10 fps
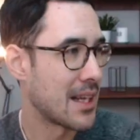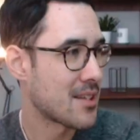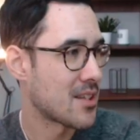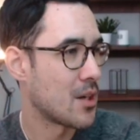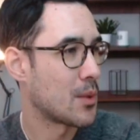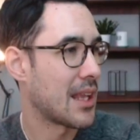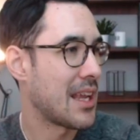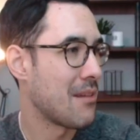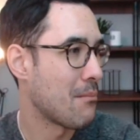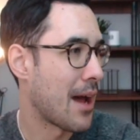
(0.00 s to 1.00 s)
let's start with the
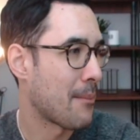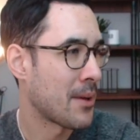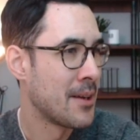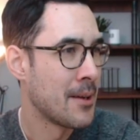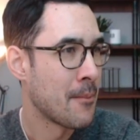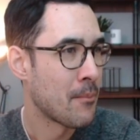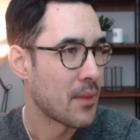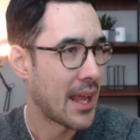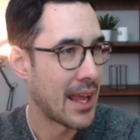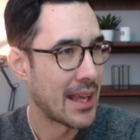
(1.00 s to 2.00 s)
heat map.
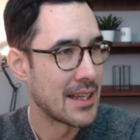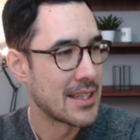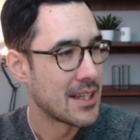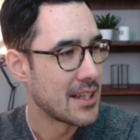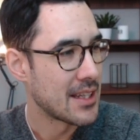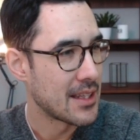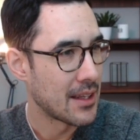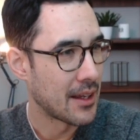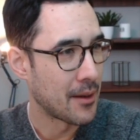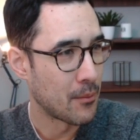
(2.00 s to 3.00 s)
And
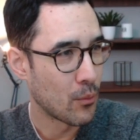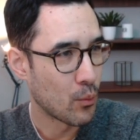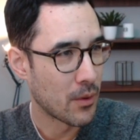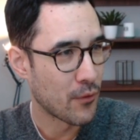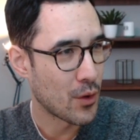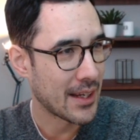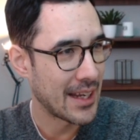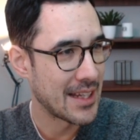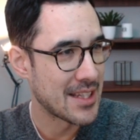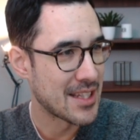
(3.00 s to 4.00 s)
um, before I
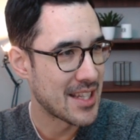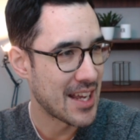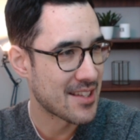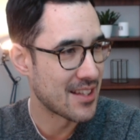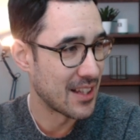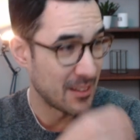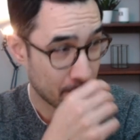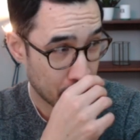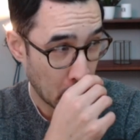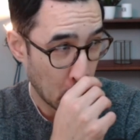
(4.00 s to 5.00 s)
get into
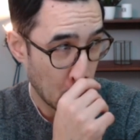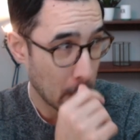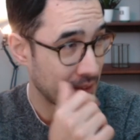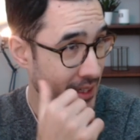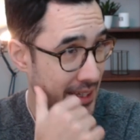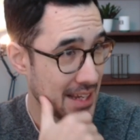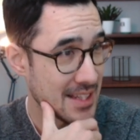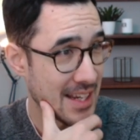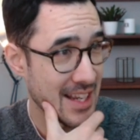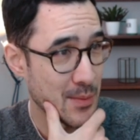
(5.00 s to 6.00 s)
Tesla, one thing
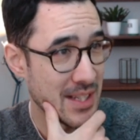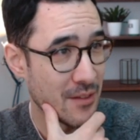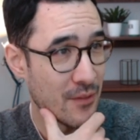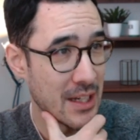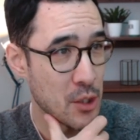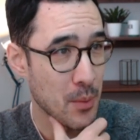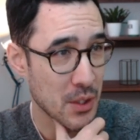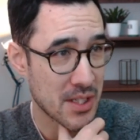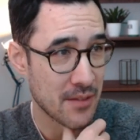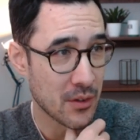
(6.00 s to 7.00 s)
yesterday is we did finish
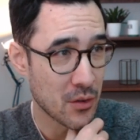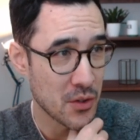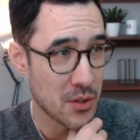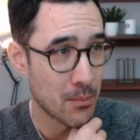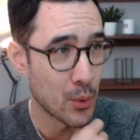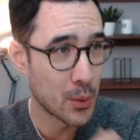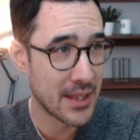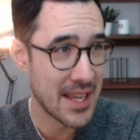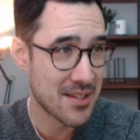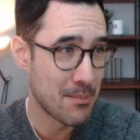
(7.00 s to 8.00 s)
positive across the board.
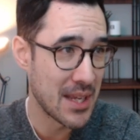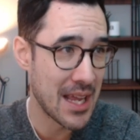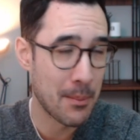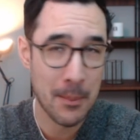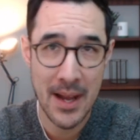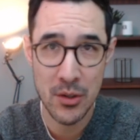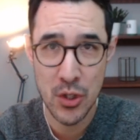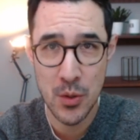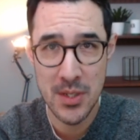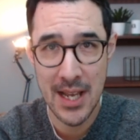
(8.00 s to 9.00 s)
The S&P up about
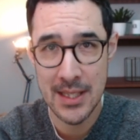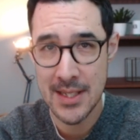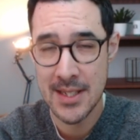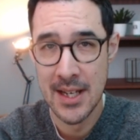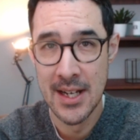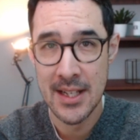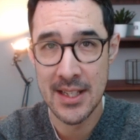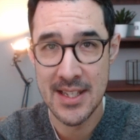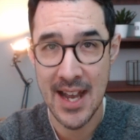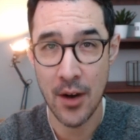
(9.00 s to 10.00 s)
two tenths
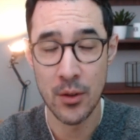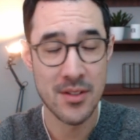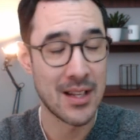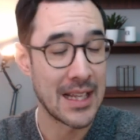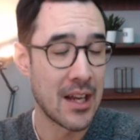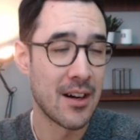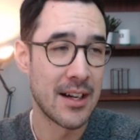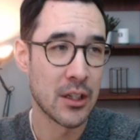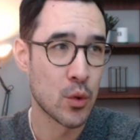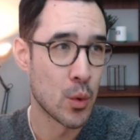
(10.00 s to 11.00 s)
the Dow slightly
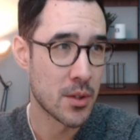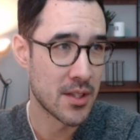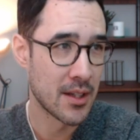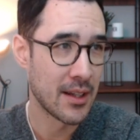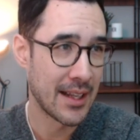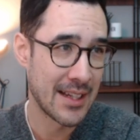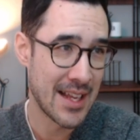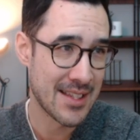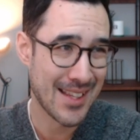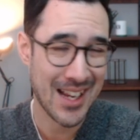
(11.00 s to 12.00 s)
higher quarter, and
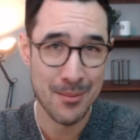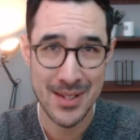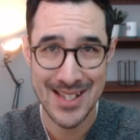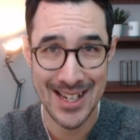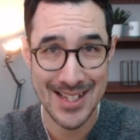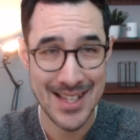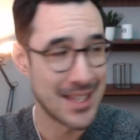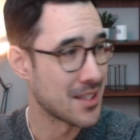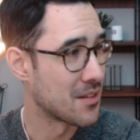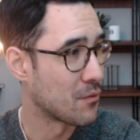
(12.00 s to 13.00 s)
the Nasdaq up six
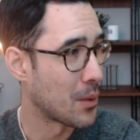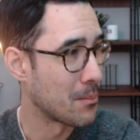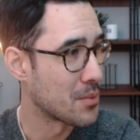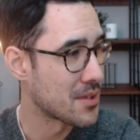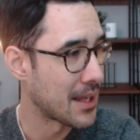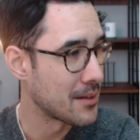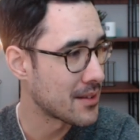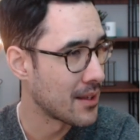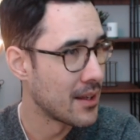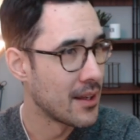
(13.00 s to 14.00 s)
tenths of one
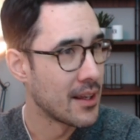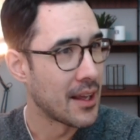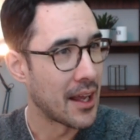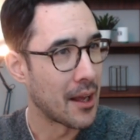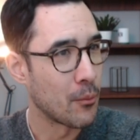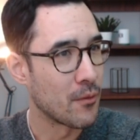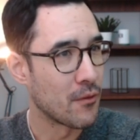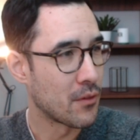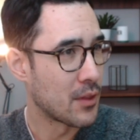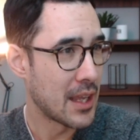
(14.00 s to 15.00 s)
percent.
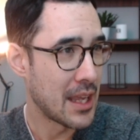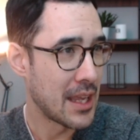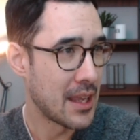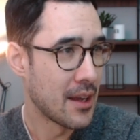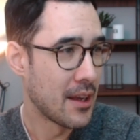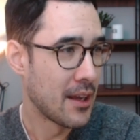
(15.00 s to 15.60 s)
Um, the